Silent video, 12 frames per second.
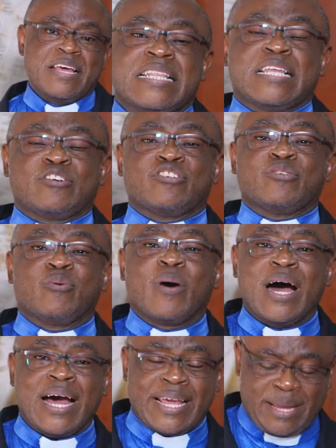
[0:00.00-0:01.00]
The reason
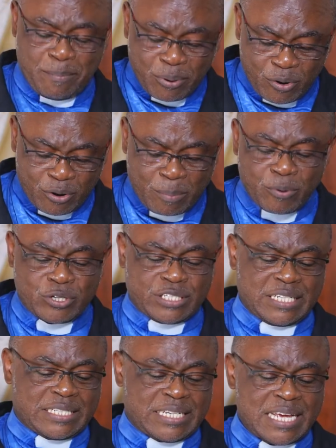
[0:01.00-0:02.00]
why Paul
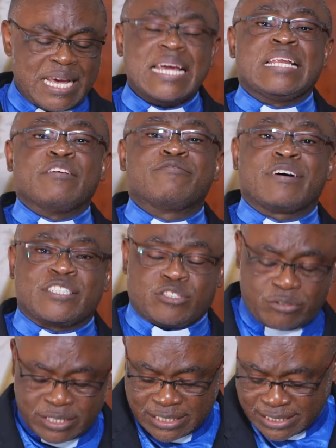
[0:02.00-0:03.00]
puts it in 1
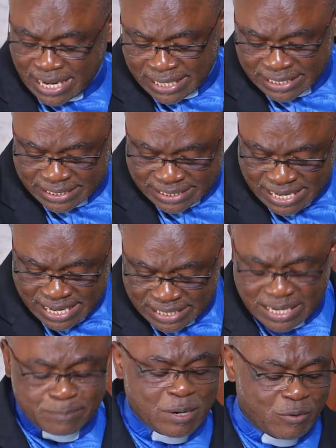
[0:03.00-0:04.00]
Corinthians
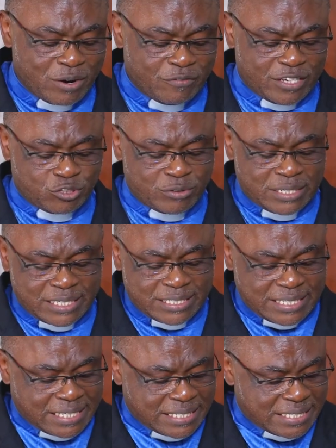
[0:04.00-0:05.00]
chapter 1, verse
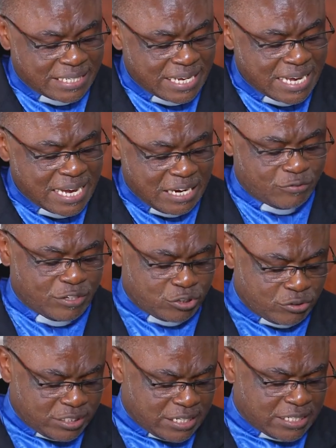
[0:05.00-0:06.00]
26. In 1
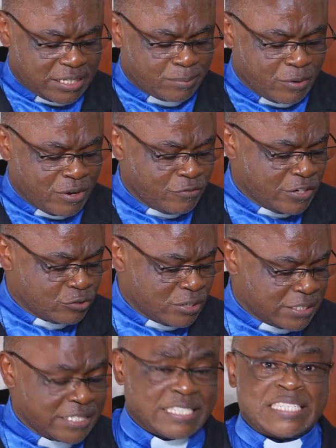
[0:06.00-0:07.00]
Corinthians chapter 1, verse
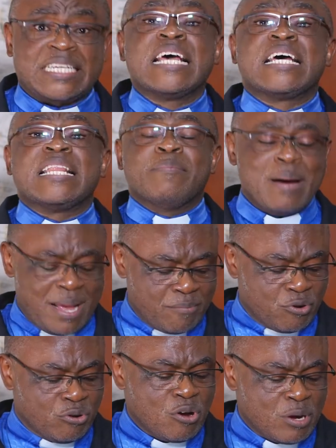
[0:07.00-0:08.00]
26, the
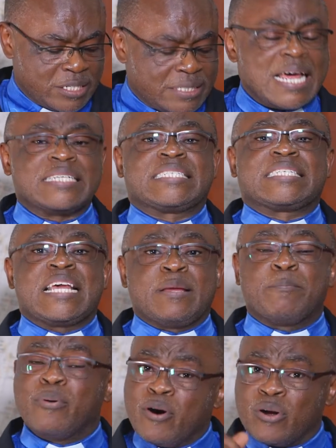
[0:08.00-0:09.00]
Bible does say,
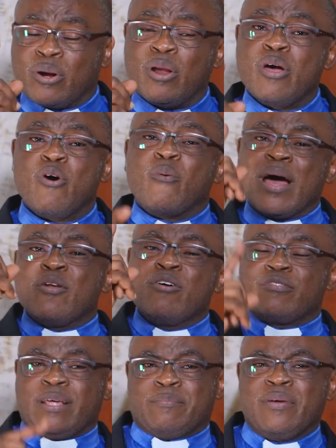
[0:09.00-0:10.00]
Paul, one
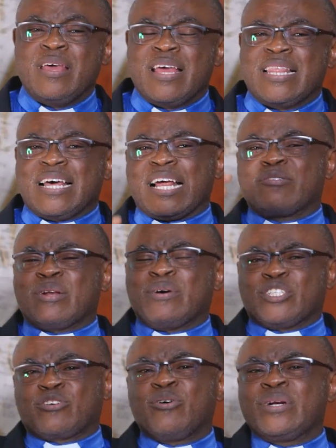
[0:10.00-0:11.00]
of them that actually
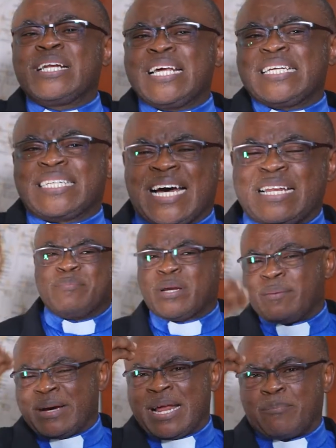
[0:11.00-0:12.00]
was called later and
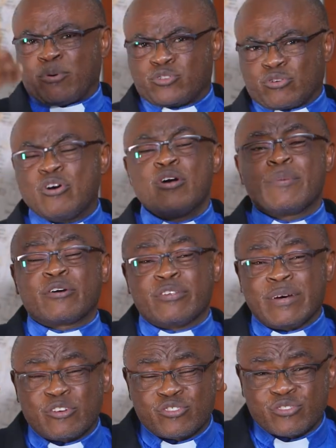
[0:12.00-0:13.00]
became an apostle, because they
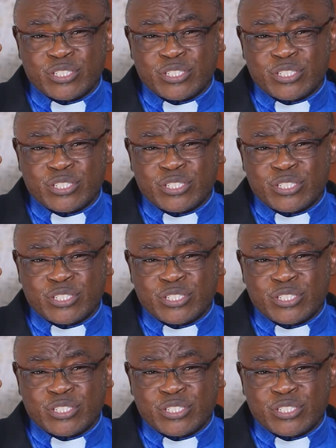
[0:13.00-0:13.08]
were also